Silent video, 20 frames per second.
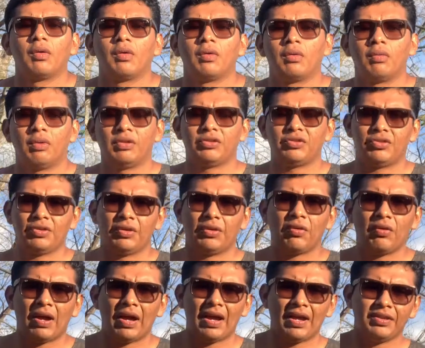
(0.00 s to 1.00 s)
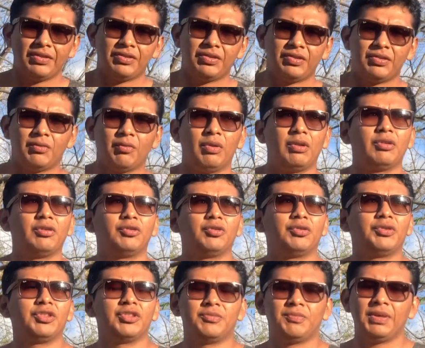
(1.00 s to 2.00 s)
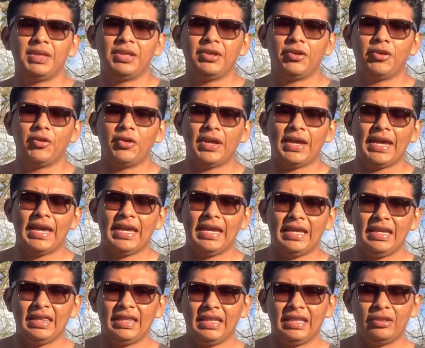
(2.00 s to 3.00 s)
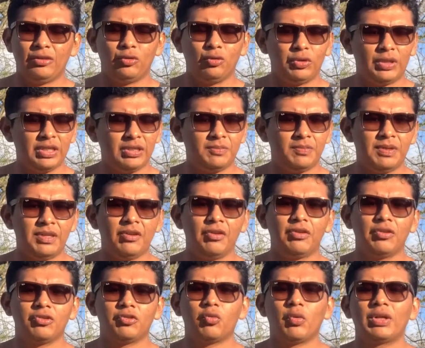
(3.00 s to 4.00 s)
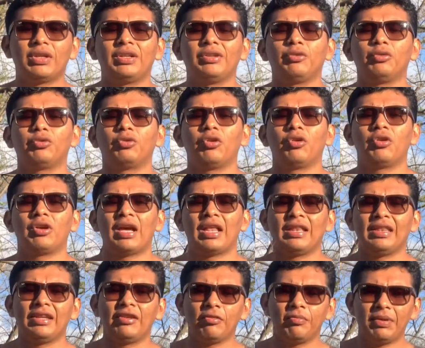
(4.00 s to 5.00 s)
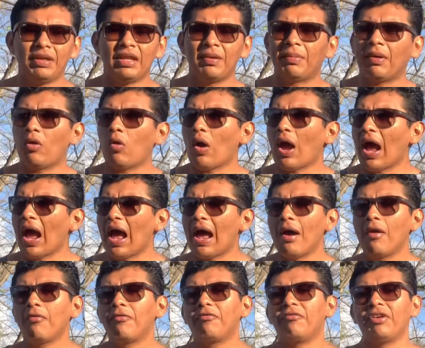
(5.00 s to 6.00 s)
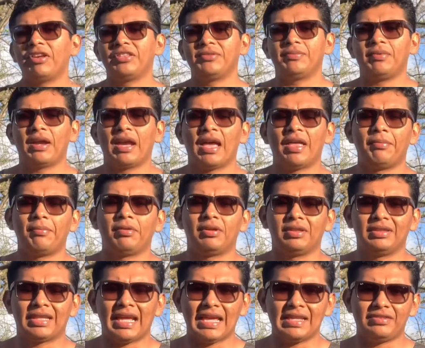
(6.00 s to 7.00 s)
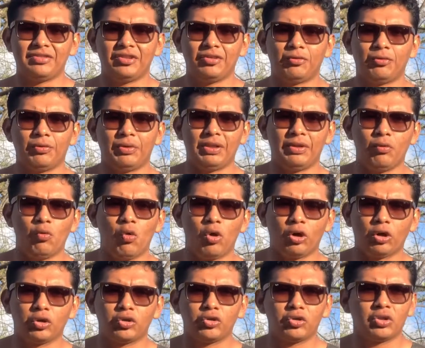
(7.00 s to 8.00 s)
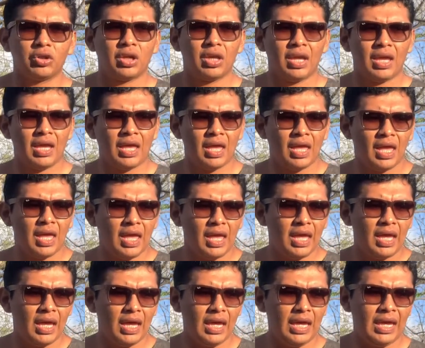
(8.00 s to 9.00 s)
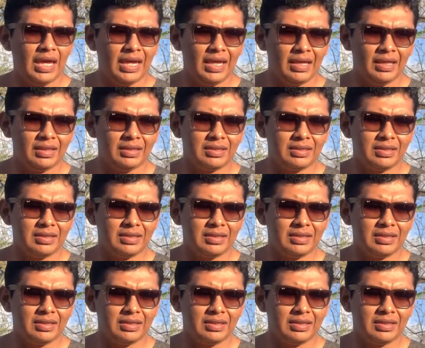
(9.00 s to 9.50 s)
What's going on, guys? Welcome to this video, and in today's video I just wanted to talk a little bit about how Facebook advertising really works. And